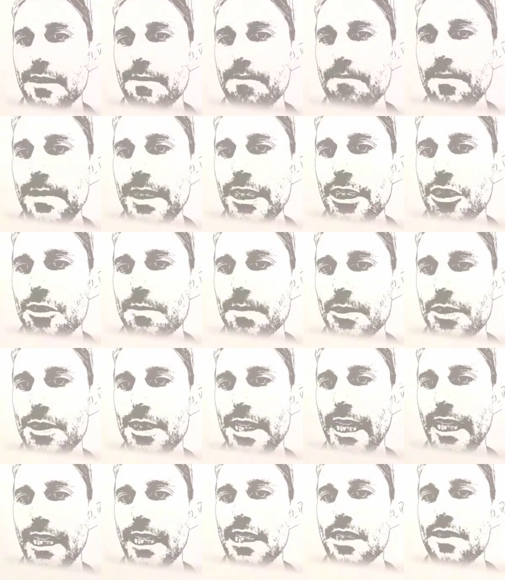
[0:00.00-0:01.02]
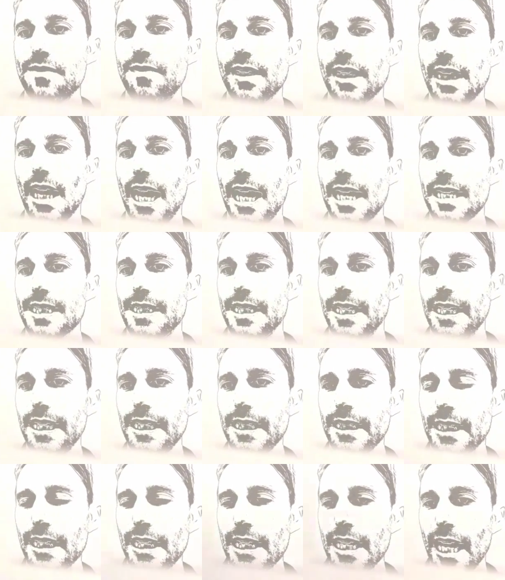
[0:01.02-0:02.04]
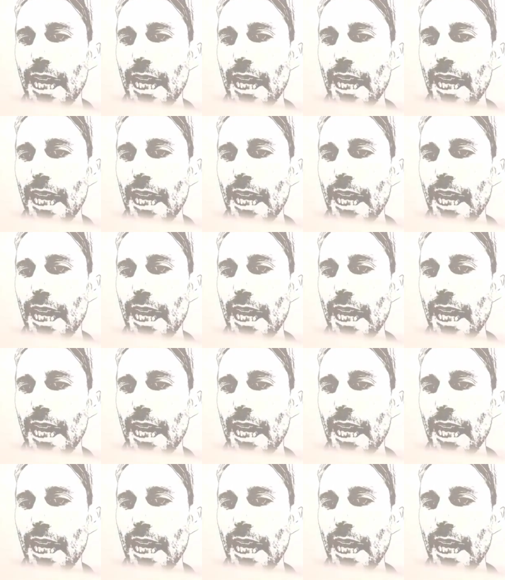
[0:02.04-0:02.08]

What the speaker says: meters per second is velocity.